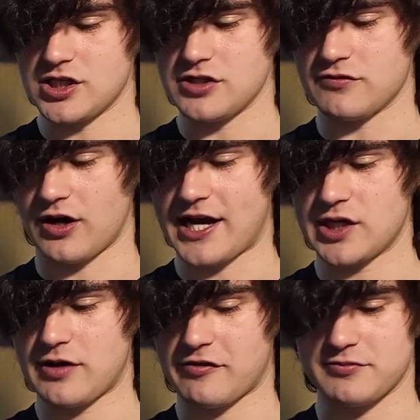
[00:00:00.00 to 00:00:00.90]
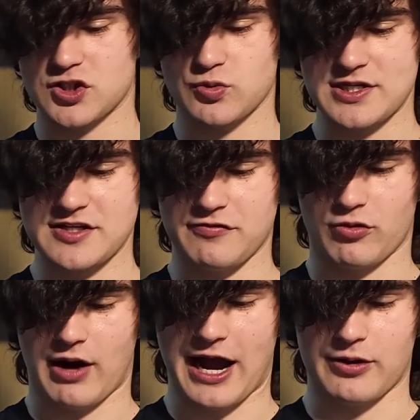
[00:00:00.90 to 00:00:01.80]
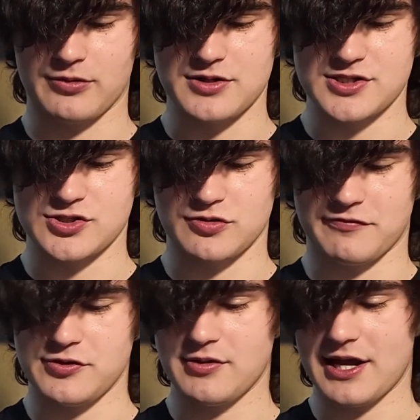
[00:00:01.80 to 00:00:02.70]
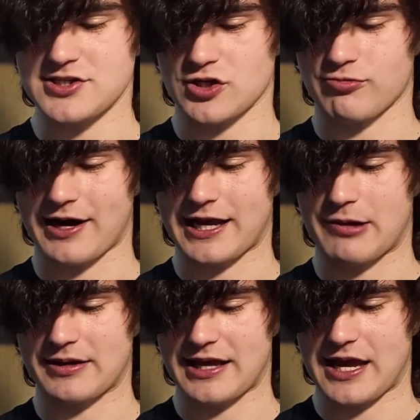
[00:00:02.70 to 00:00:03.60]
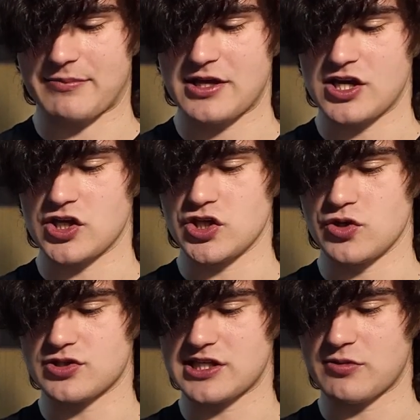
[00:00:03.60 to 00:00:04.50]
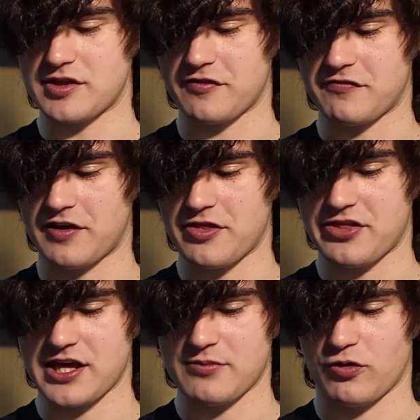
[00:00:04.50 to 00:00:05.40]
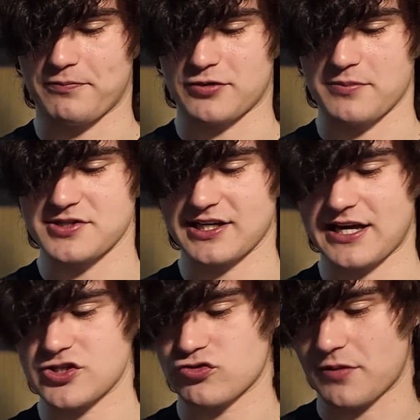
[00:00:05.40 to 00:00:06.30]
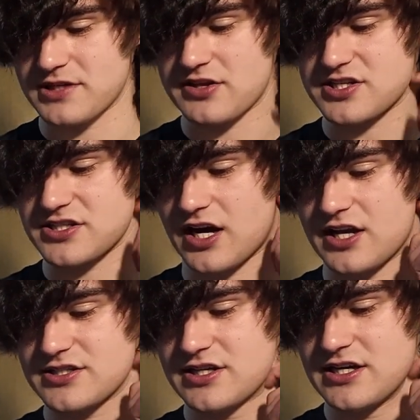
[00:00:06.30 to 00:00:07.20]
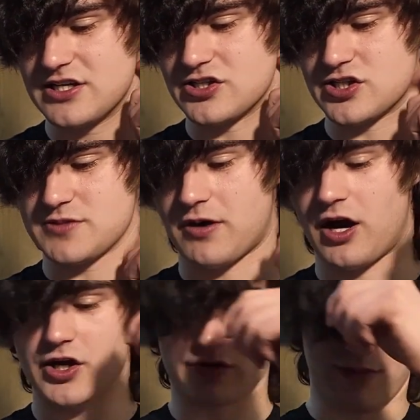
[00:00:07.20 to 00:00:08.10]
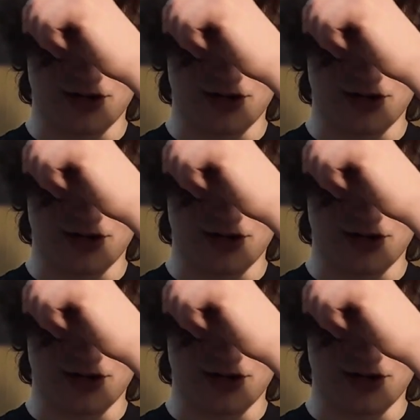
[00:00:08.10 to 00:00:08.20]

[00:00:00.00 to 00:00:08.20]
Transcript: You've got anywhere from 24 hours to a few days to crank out a game, usually with a fun theme or prompt that gets dropped at the start to spark your